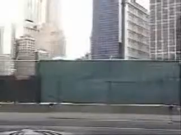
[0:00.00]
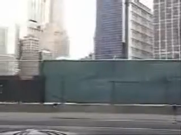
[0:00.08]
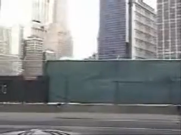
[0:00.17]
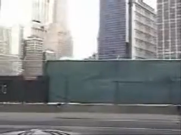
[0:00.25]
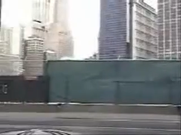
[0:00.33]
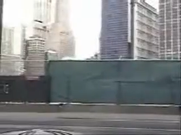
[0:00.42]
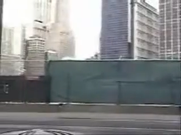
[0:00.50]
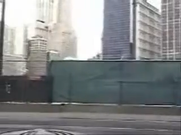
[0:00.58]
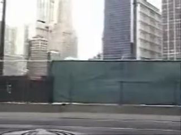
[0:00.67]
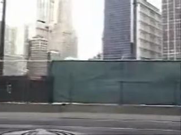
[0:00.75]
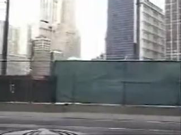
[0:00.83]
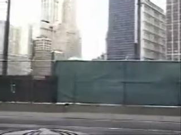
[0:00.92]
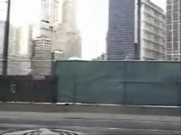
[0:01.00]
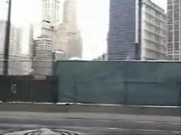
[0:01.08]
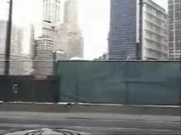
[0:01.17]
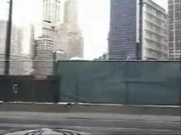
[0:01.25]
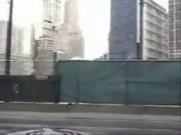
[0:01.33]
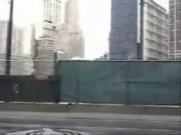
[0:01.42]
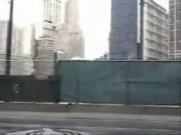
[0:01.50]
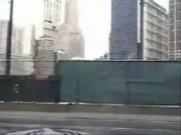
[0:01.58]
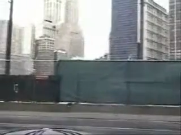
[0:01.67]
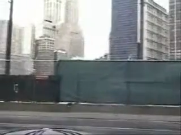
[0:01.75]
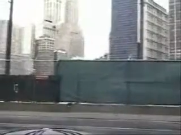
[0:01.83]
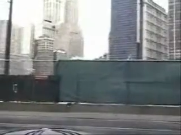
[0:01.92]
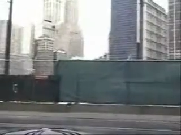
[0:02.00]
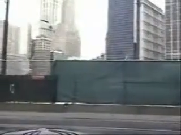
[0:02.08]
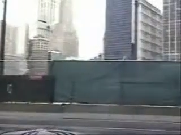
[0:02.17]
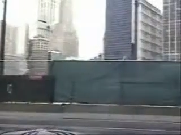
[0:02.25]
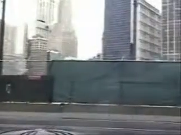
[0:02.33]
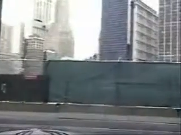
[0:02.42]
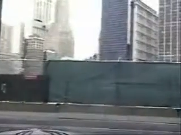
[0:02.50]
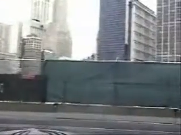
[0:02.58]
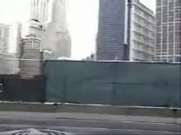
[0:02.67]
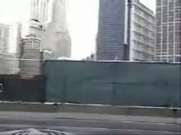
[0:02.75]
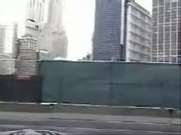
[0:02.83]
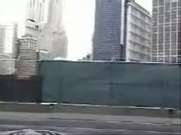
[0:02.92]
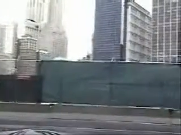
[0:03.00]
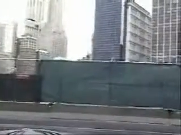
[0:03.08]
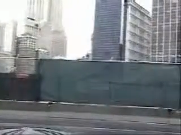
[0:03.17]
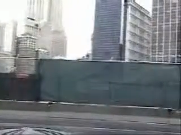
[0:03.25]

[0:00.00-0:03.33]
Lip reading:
(no speaker visible)